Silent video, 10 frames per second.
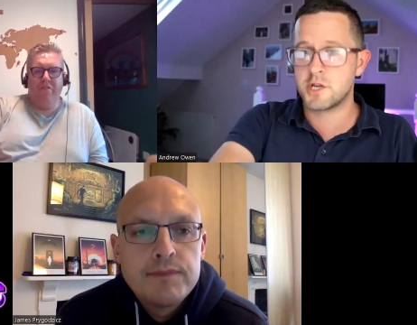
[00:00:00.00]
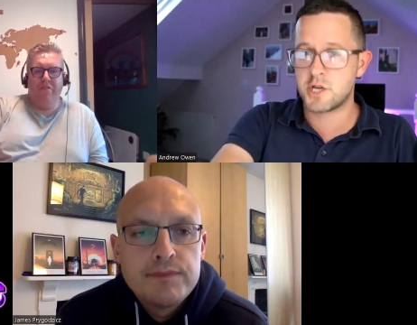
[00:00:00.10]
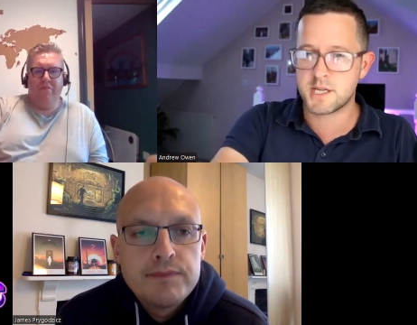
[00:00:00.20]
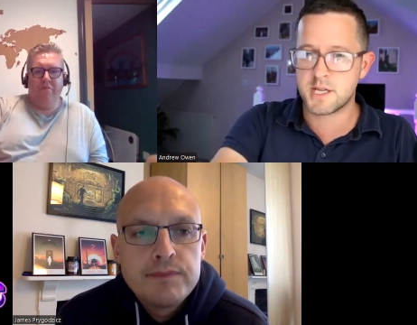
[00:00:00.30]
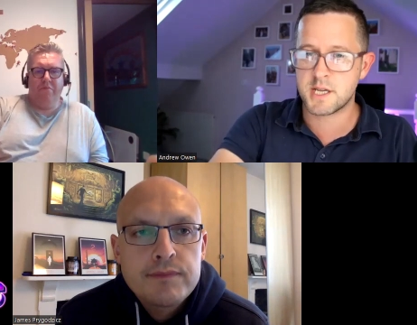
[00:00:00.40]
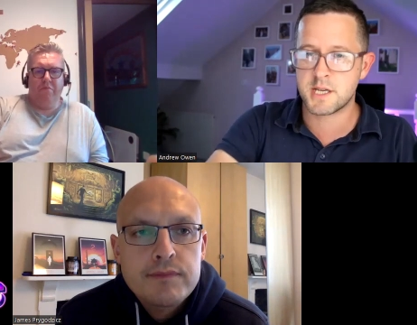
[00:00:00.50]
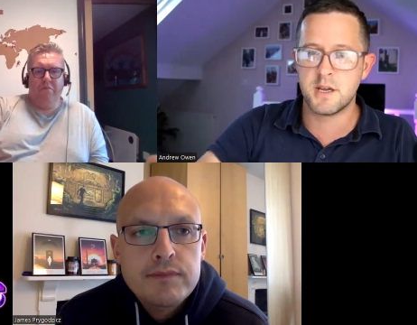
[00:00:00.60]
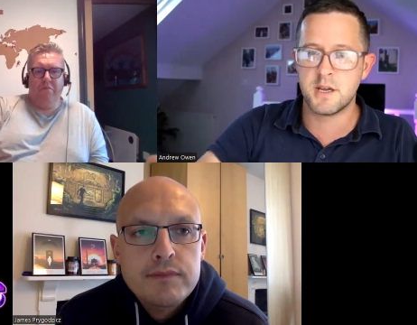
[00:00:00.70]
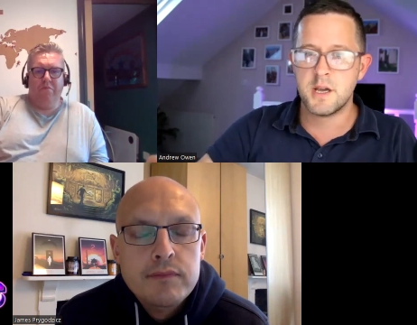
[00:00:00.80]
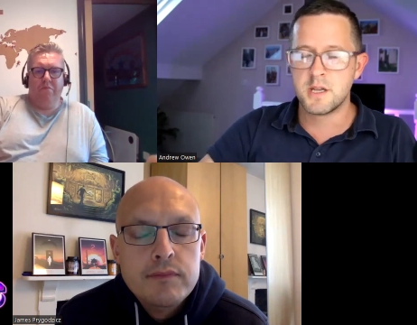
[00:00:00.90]
Speaker 1: justice,
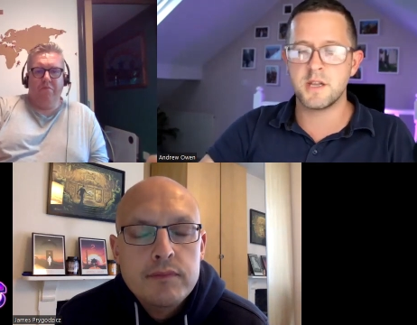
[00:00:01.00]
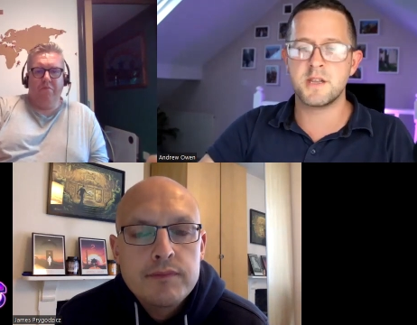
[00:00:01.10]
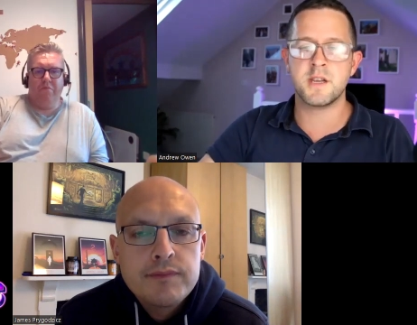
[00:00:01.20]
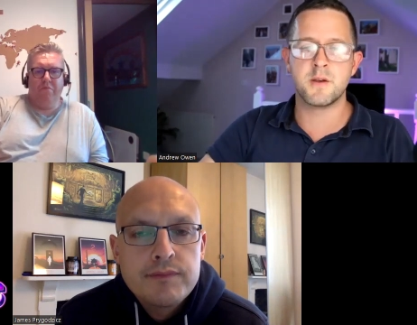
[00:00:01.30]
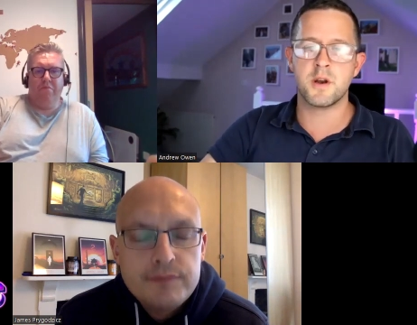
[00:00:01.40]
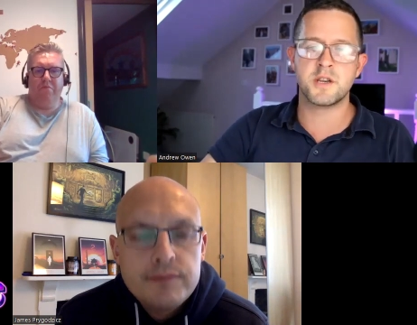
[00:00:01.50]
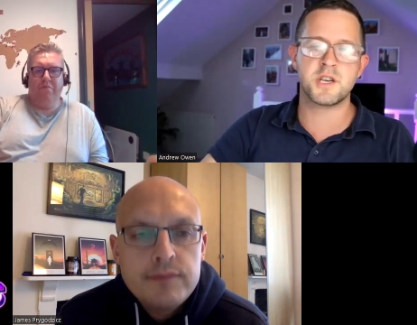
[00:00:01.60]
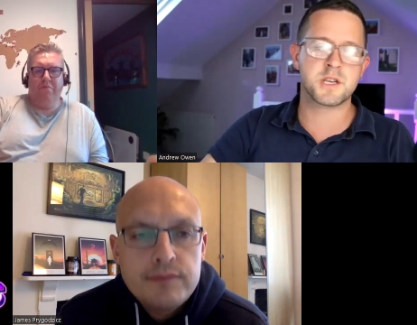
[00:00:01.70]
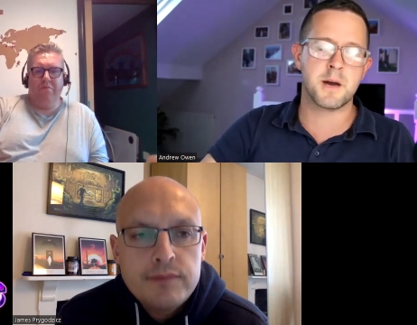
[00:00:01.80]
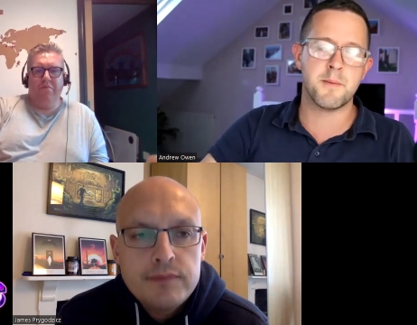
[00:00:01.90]
so they didn't want to
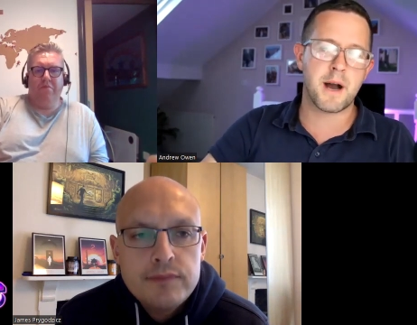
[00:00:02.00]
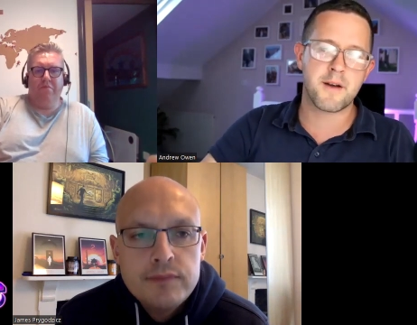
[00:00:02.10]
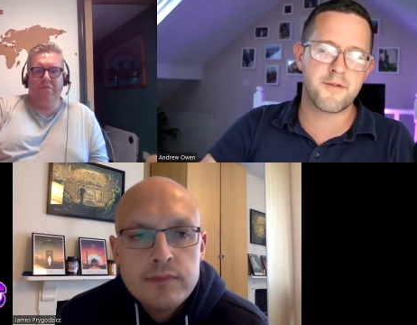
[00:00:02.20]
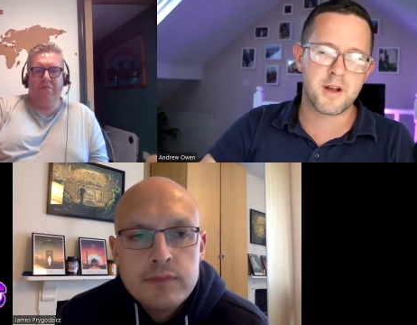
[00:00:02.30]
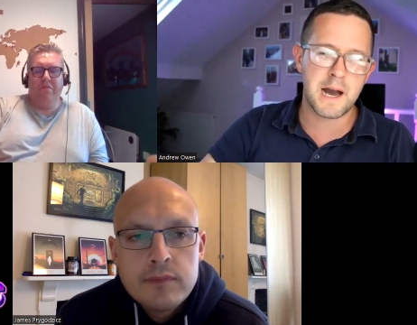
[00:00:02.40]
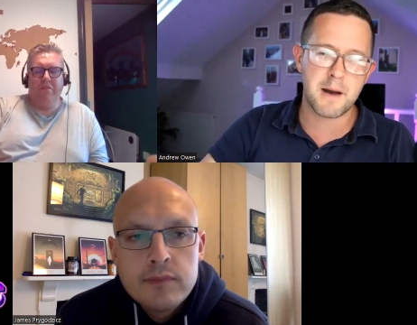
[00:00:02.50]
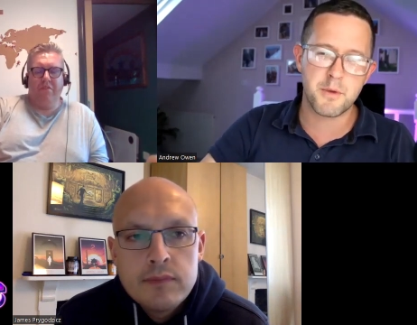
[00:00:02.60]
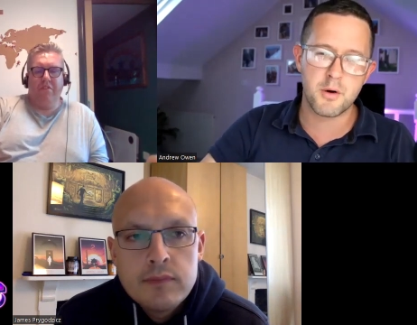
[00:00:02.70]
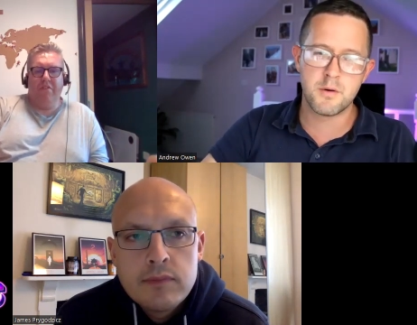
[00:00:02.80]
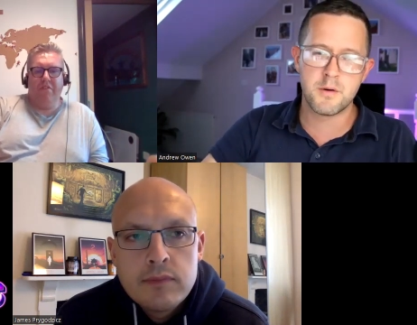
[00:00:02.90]
just come back for a
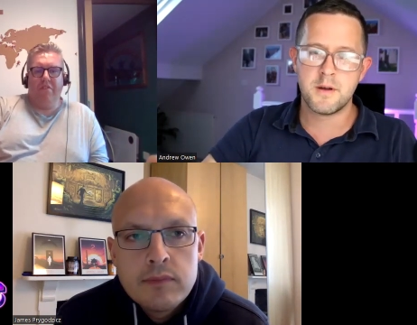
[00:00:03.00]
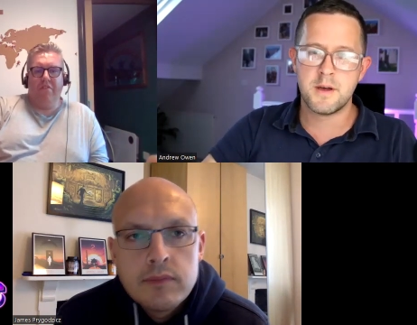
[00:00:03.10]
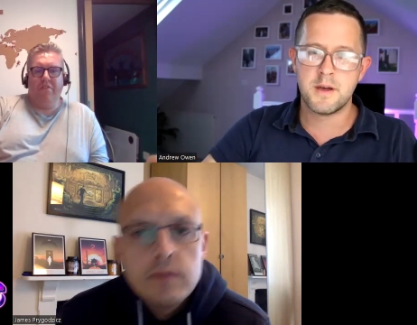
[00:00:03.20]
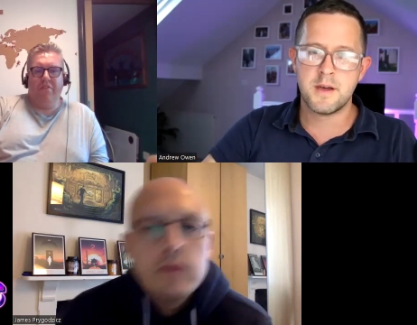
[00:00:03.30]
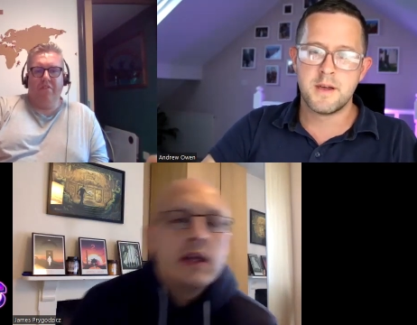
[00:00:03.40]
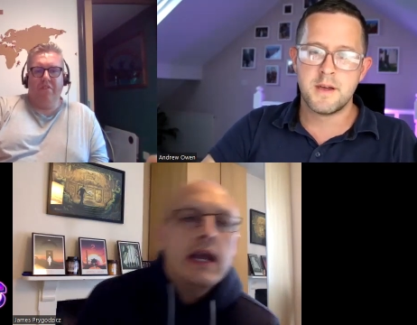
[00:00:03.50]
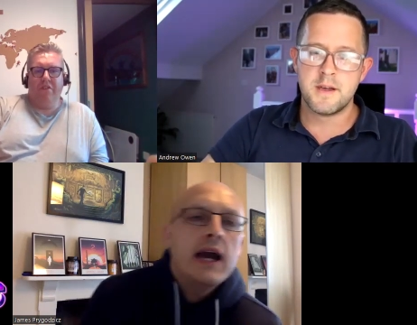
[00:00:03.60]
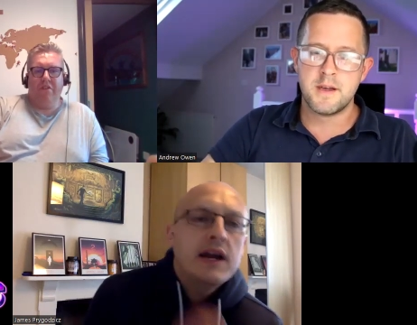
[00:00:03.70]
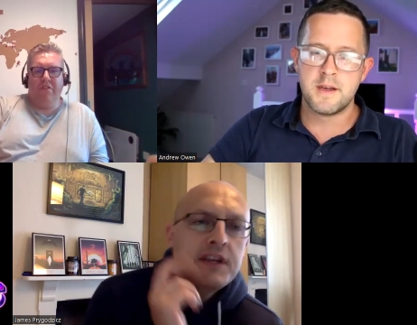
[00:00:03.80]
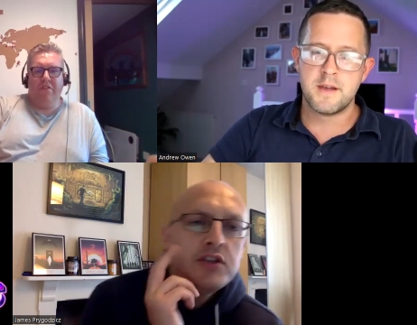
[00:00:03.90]
cameo.
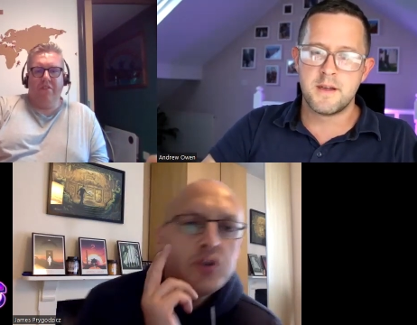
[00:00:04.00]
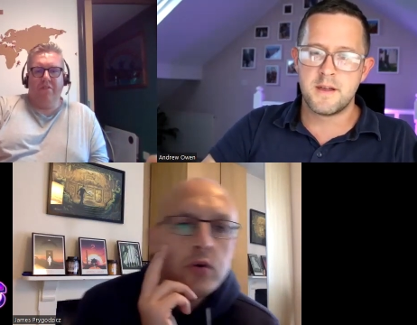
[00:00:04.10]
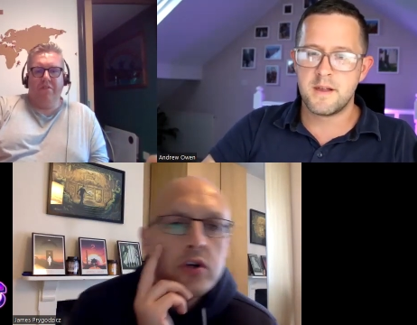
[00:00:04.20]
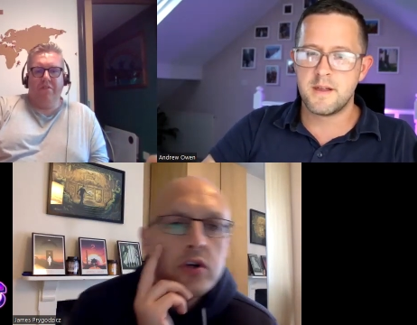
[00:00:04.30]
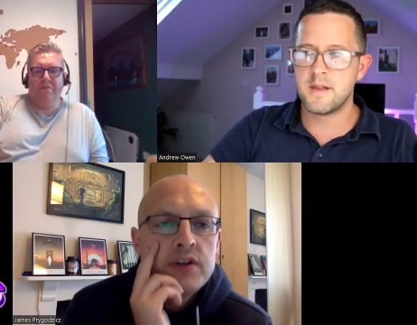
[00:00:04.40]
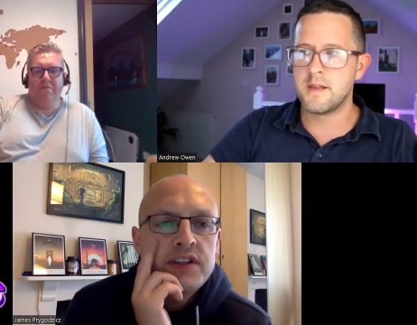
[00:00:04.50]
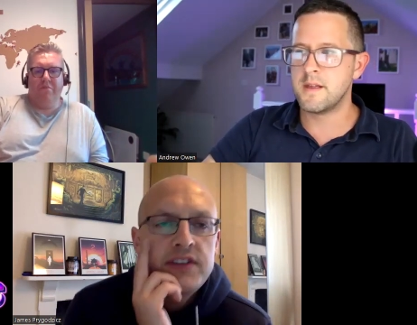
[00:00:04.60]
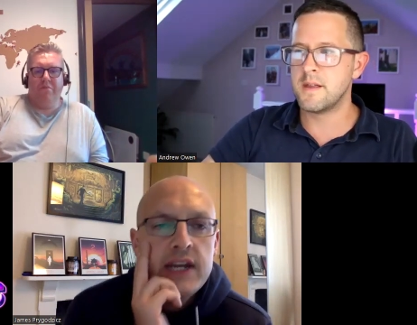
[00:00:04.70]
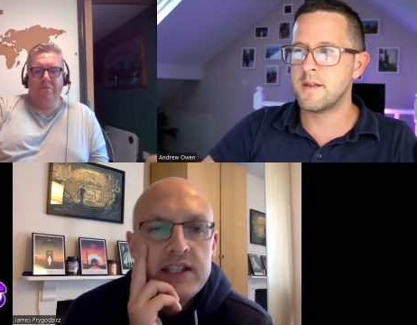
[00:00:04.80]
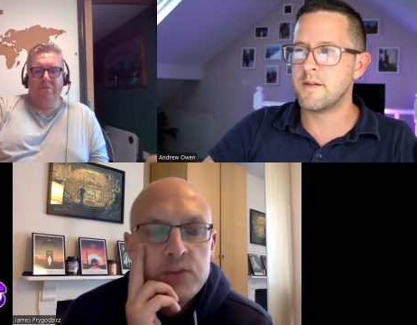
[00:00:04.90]
Speaker 2: Yeah, I think Sean Connery
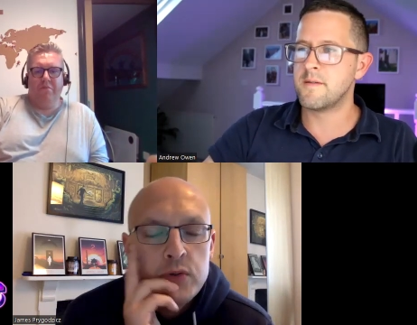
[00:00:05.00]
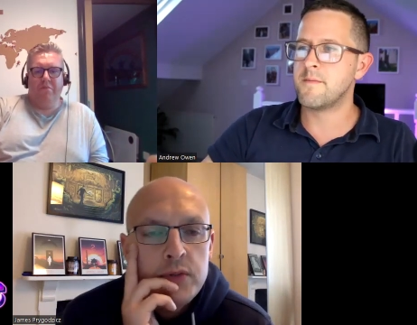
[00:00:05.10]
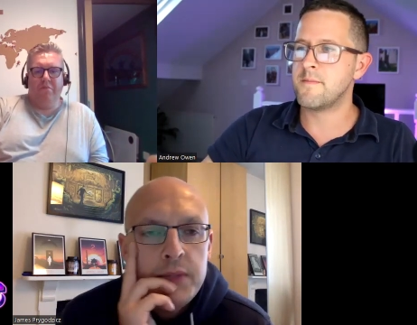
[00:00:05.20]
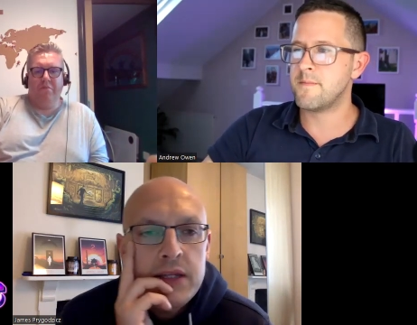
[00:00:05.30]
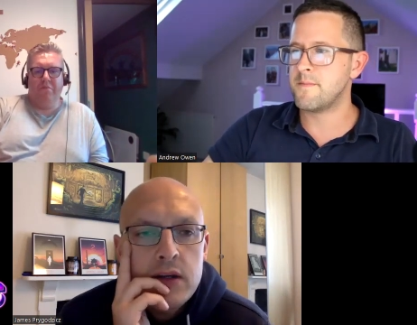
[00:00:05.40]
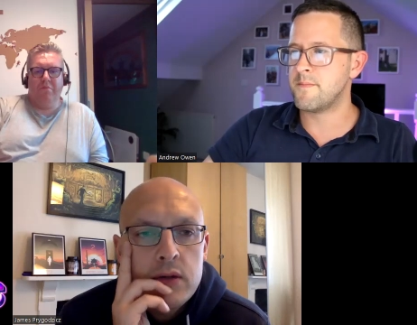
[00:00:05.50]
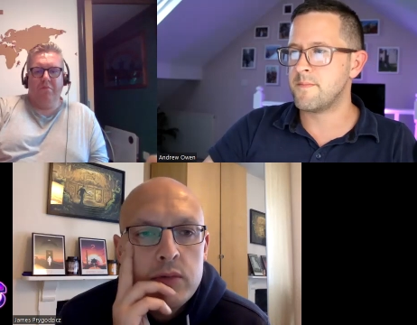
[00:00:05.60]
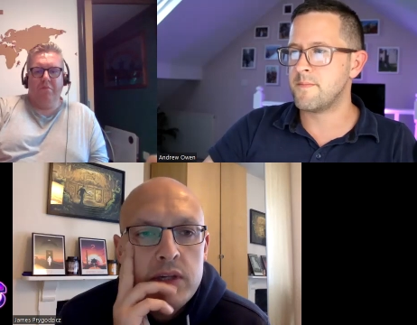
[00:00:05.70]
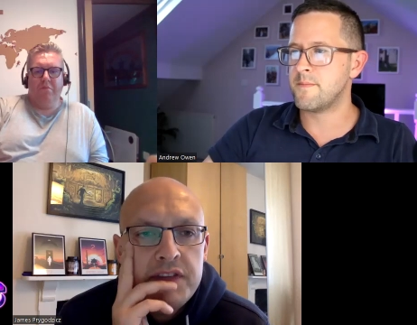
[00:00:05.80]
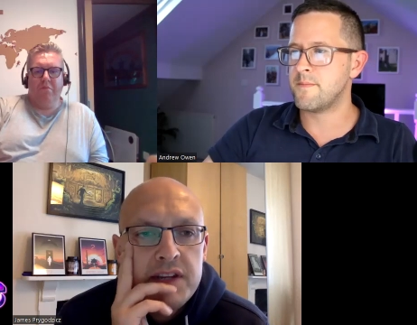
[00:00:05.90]
said this would have been the
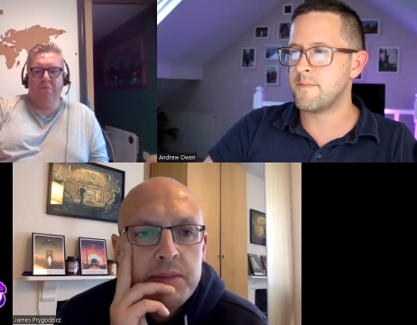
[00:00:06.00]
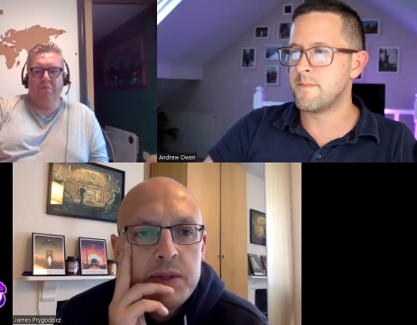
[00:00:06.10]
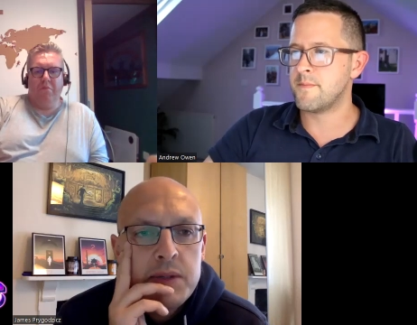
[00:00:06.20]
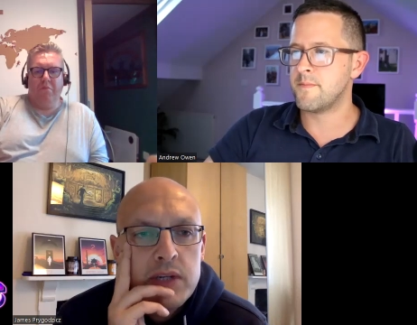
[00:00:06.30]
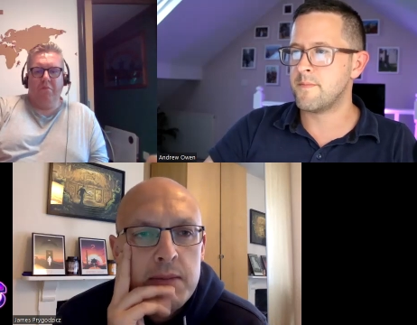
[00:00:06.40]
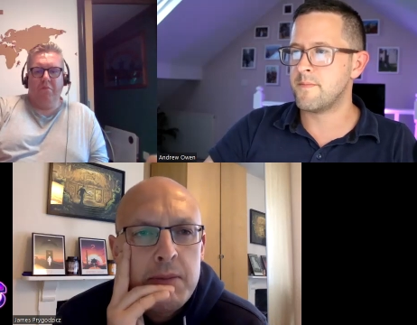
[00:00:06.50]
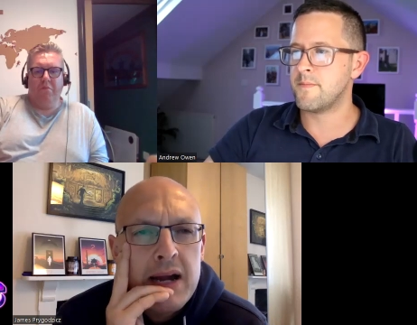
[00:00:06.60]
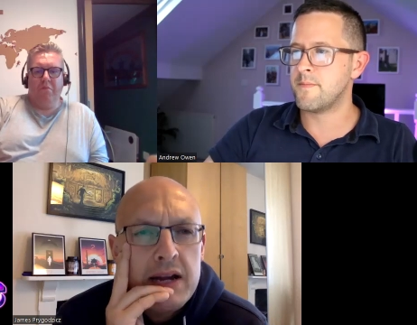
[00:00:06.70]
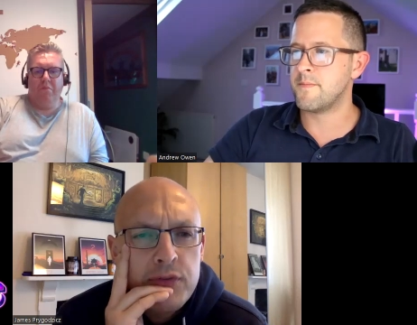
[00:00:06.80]
only film he would have come back